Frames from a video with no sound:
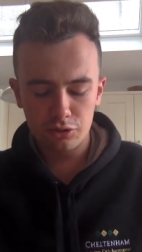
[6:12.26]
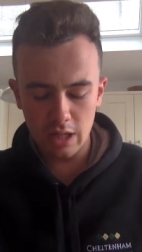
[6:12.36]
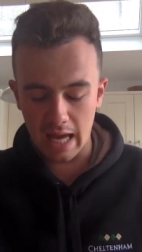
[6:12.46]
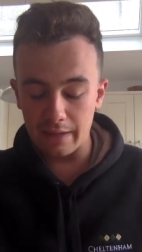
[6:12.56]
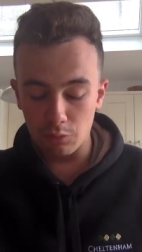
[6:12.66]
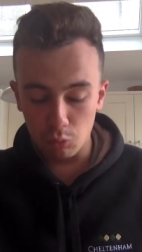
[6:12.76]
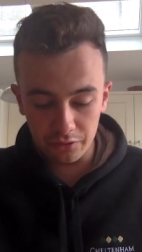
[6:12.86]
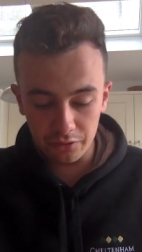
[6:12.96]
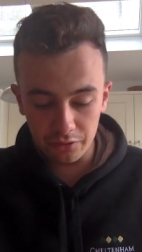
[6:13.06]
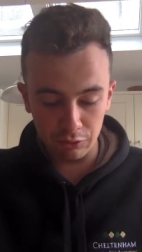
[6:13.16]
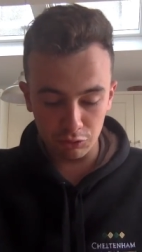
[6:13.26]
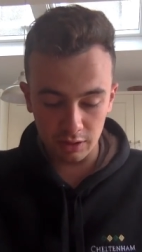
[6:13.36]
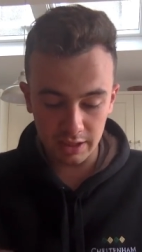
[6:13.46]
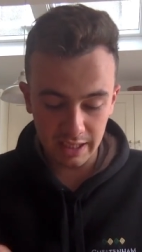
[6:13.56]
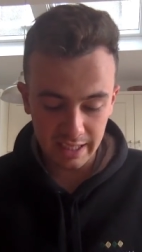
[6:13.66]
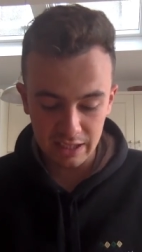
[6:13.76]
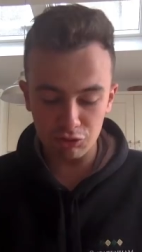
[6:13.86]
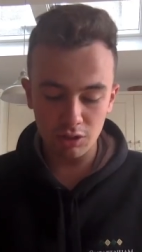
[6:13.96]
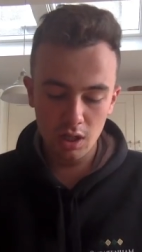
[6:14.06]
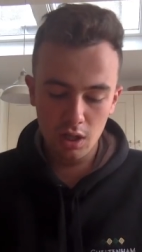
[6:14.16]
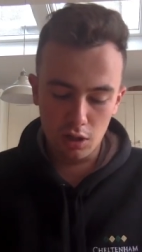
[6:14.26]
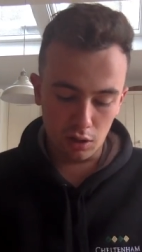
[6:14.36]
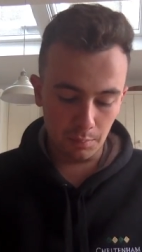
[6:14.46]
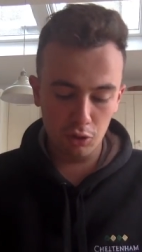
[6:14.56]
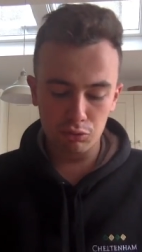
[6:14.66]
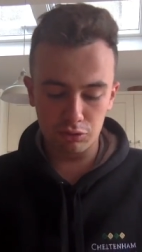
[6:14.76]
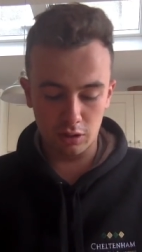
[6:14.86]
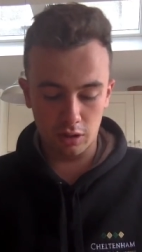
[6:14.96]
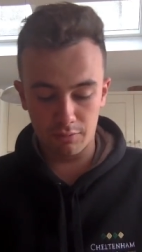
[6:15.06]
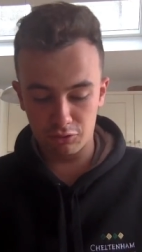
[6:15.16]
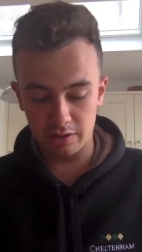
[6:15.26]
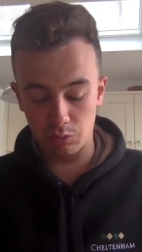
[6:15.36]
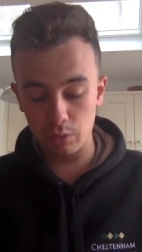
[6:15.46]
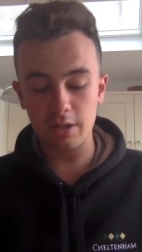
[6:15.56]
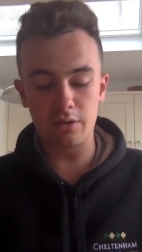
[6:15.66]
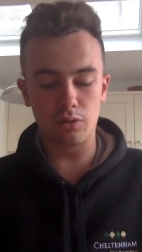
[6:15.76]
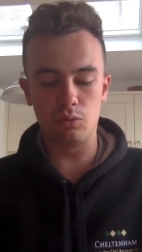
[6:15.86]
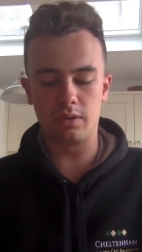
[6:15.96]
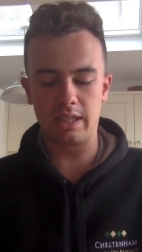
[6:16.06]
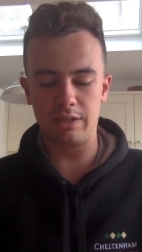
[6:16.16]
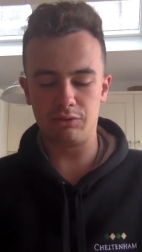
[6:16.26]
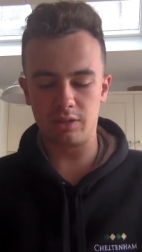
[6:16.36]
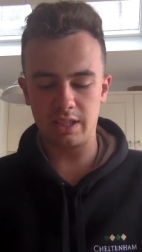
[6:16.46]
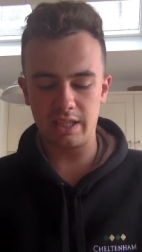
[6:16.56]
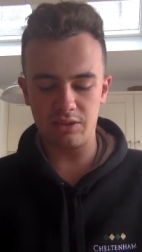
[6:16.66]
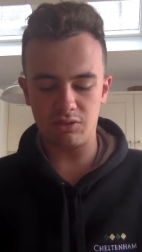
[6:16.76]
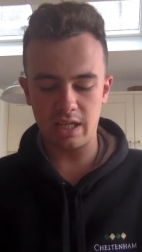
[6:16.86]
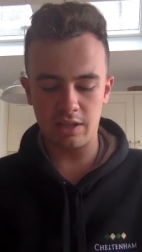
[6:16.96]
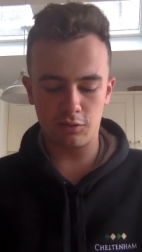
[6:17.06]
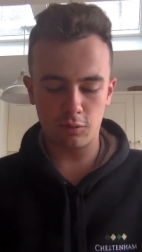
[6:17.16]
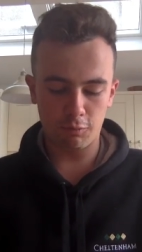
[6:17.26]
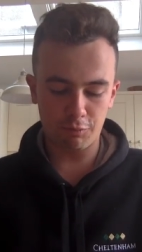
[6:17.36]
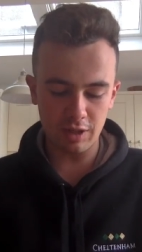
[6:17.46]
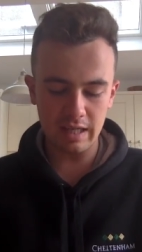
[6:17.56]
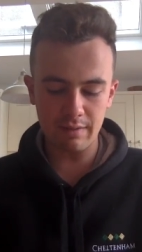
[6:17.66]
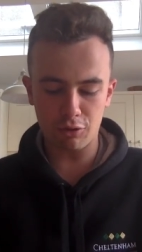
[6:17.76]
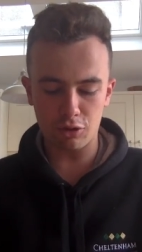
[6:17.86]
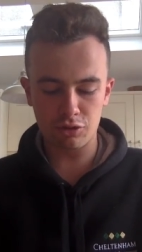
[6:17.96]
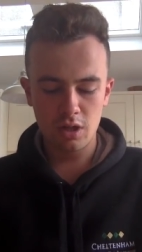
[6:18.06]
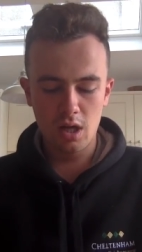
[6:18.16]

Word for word: Uh, the 1,000 Guineas. Hermosa, obviously the winner of the 1,000 Guineas, is favourite.